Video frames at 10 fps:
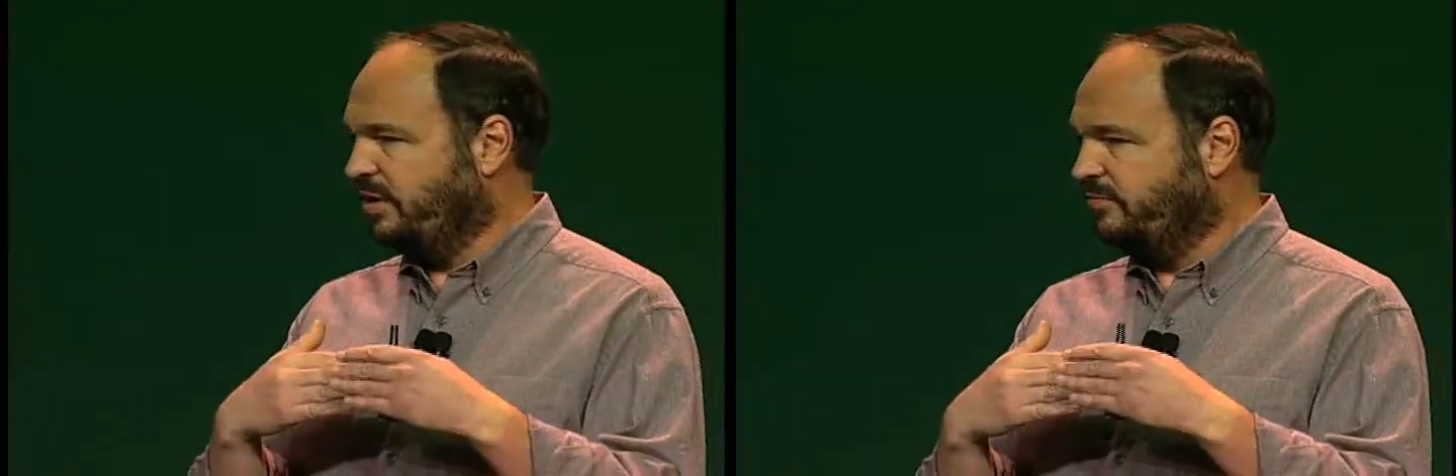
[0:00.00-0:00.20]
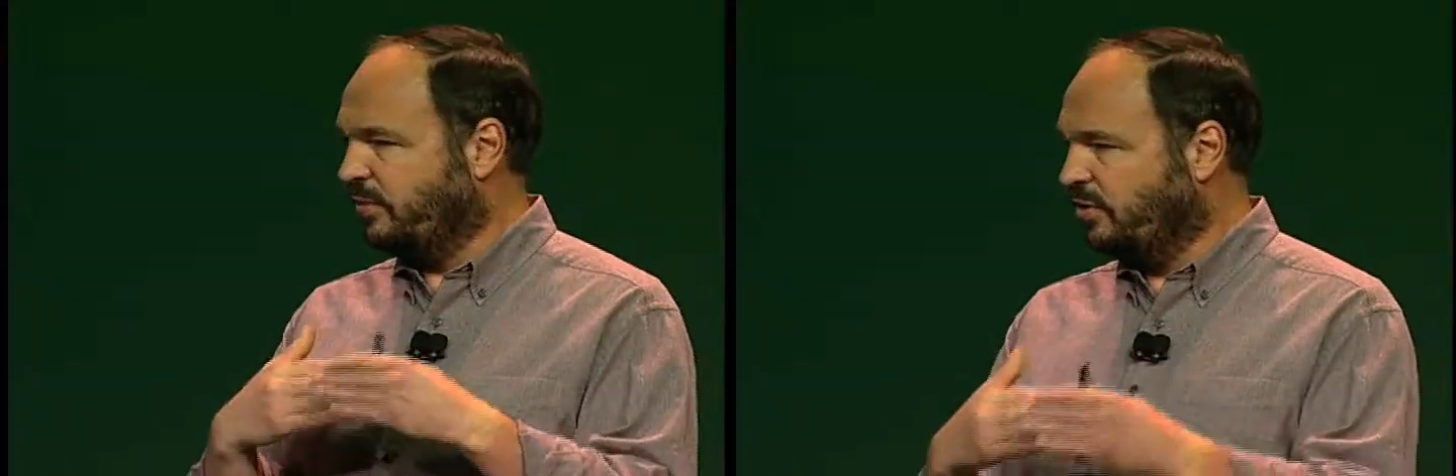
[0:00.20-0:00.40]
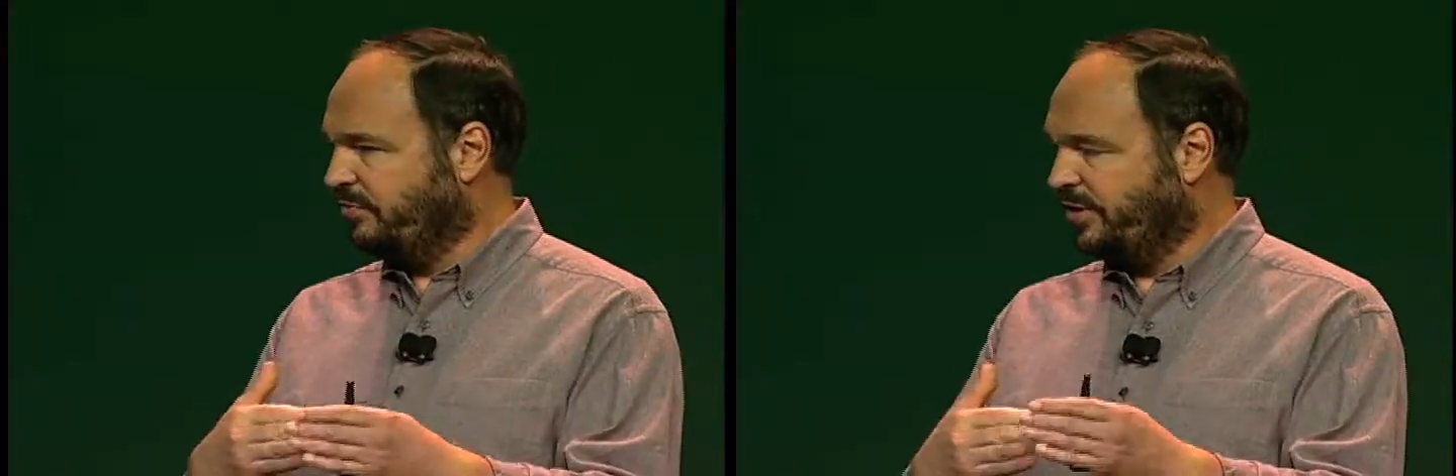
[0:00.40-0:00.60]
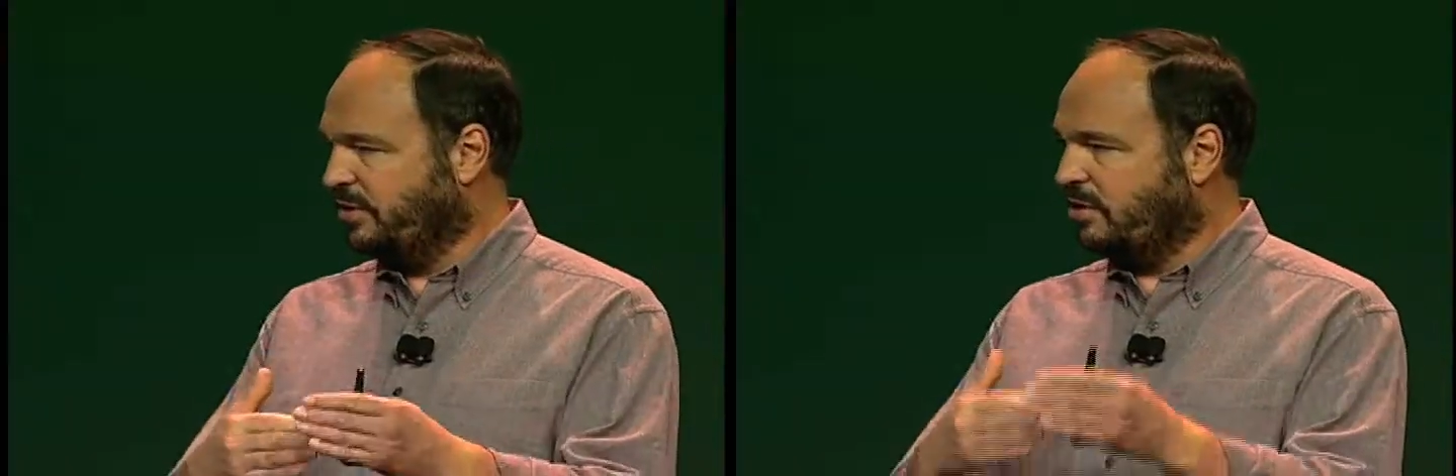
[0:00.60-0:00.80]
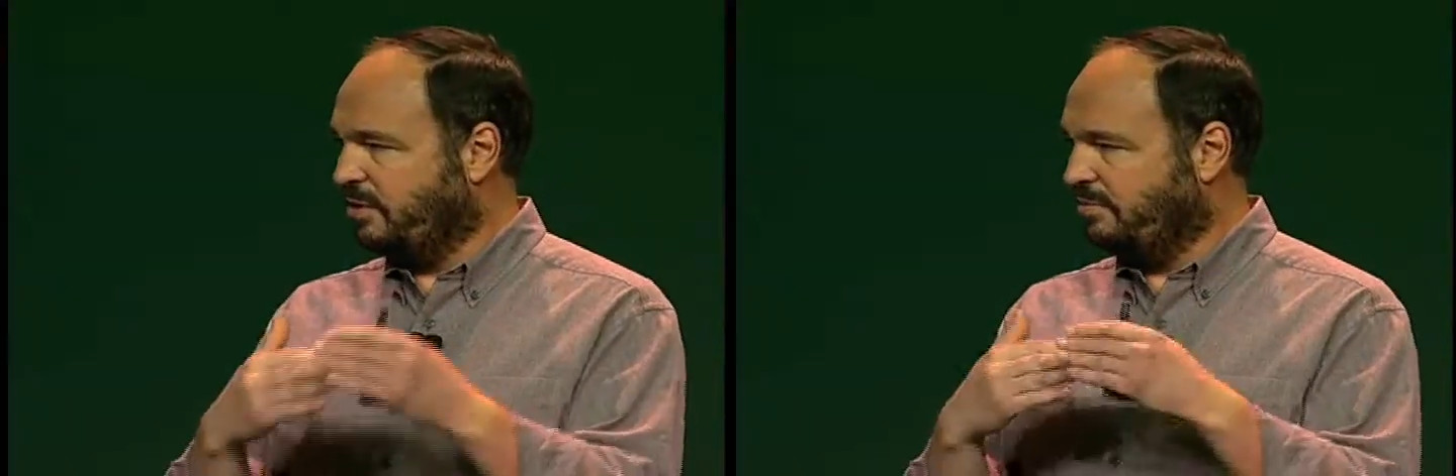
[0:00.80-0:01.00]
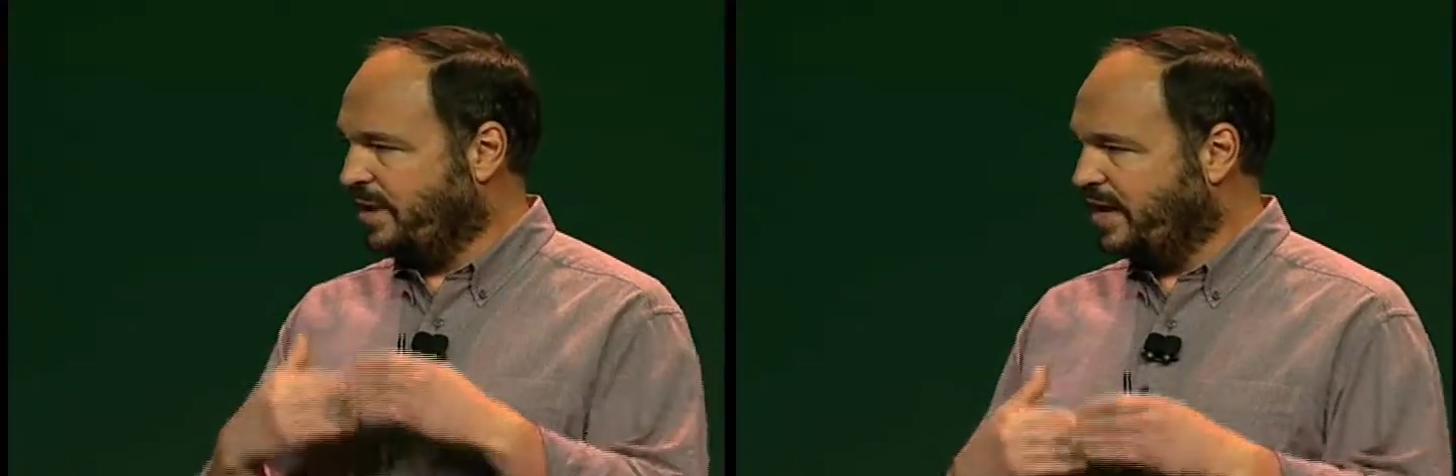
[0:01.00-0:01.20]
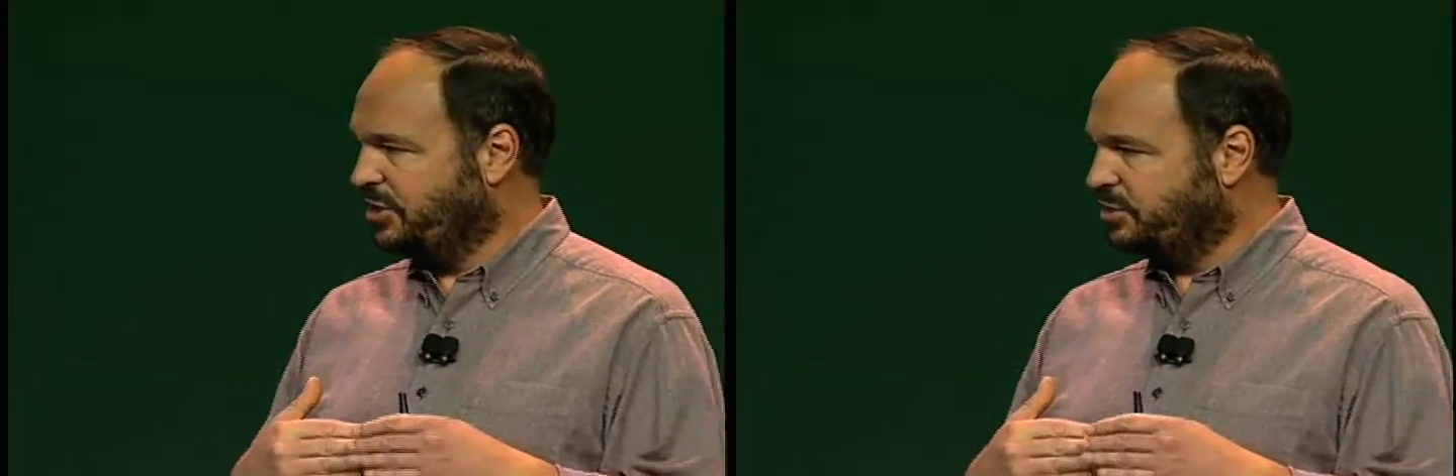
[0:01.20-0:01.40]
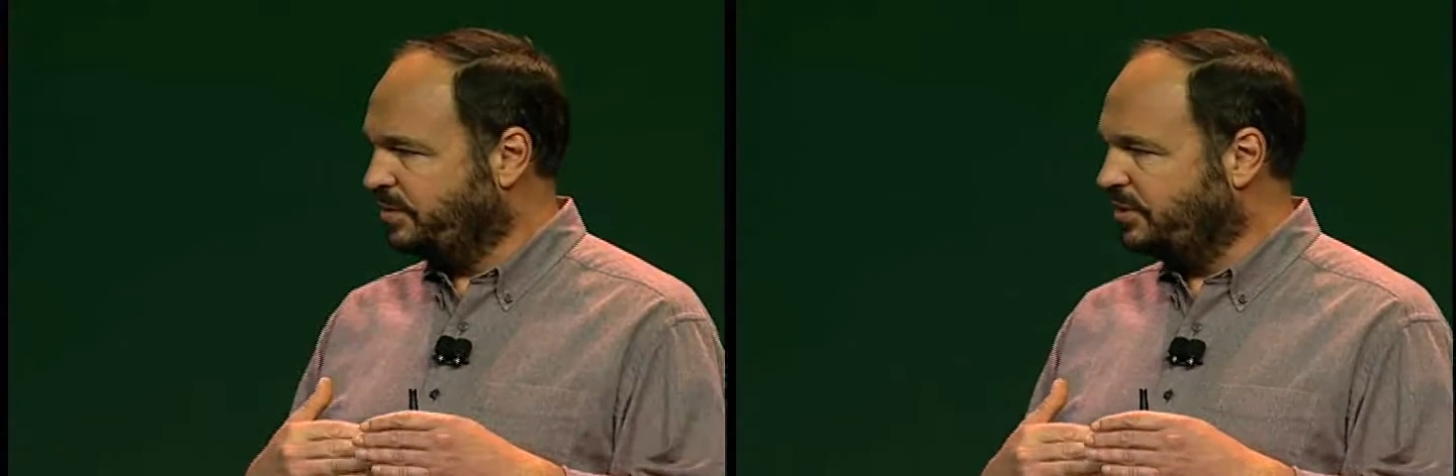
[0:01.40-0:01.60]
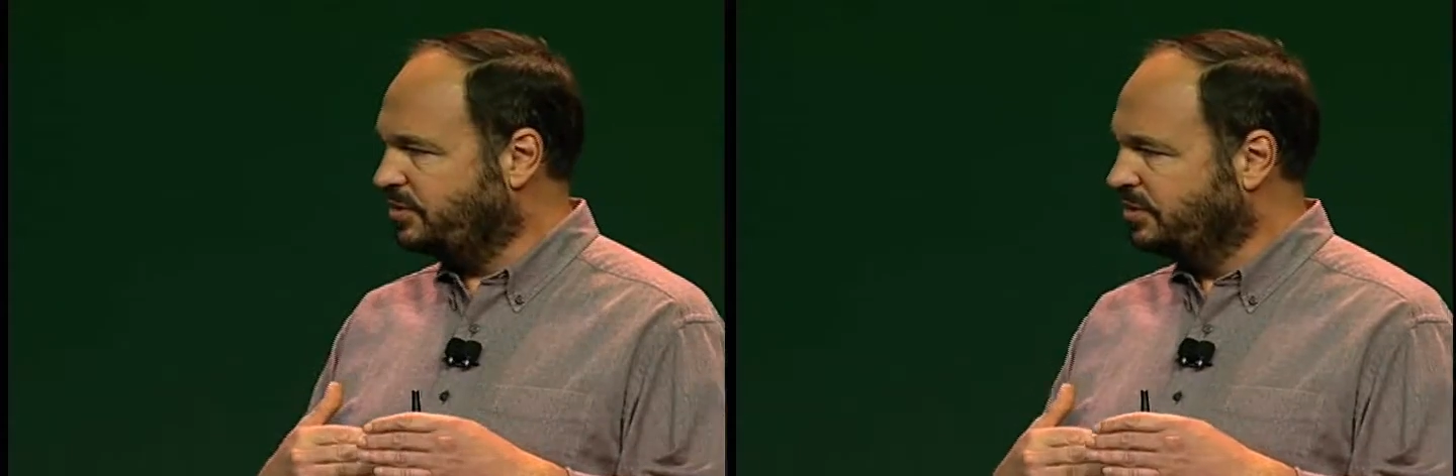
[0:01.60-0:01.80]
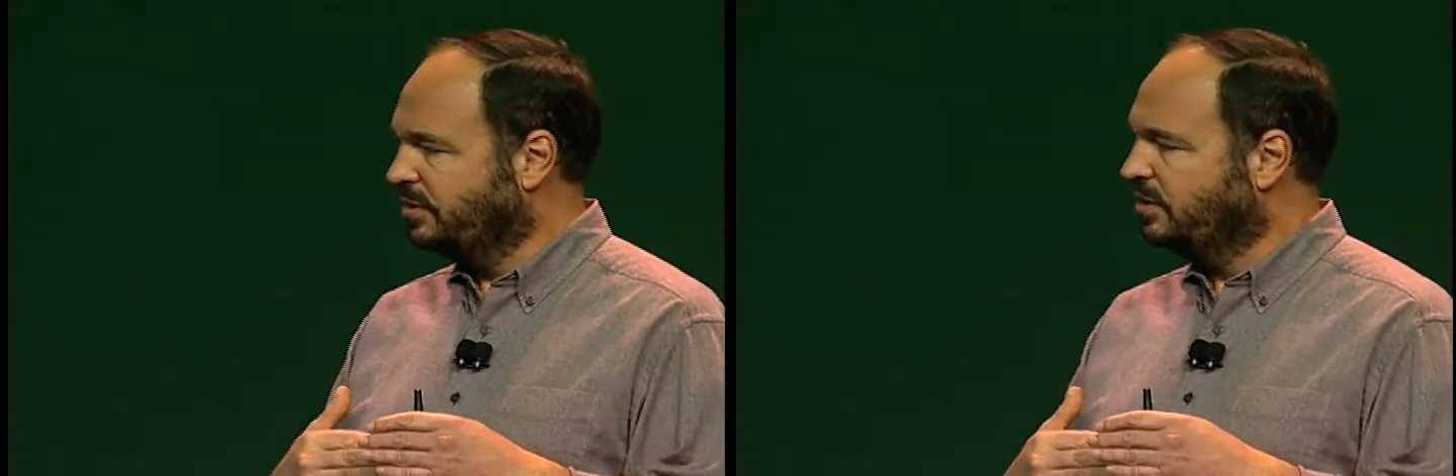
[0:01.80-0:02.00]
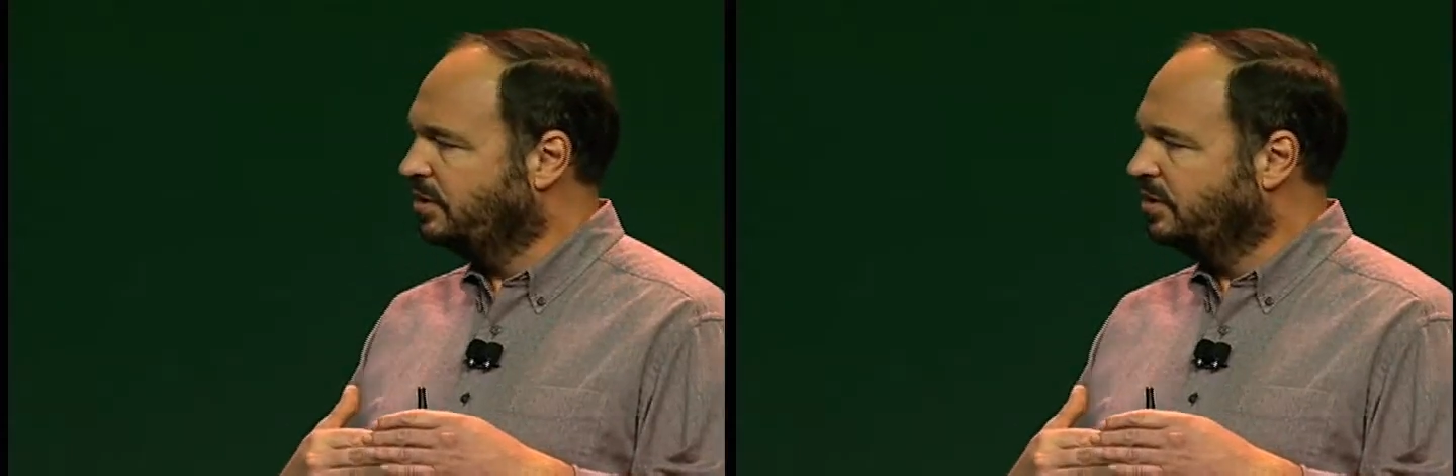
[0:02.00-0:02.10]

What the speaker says: evolving our management